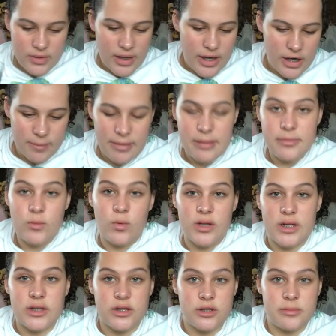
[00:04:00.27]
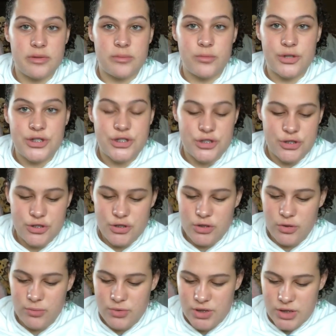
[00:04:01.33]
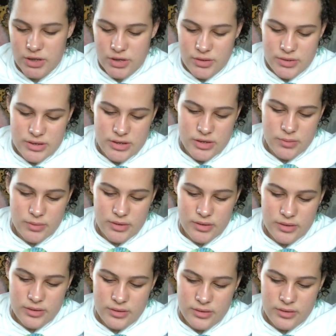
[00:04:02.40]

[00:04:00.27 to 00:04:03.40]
hair might be wanting a little bit of moisture, so I'm just gonna use this one.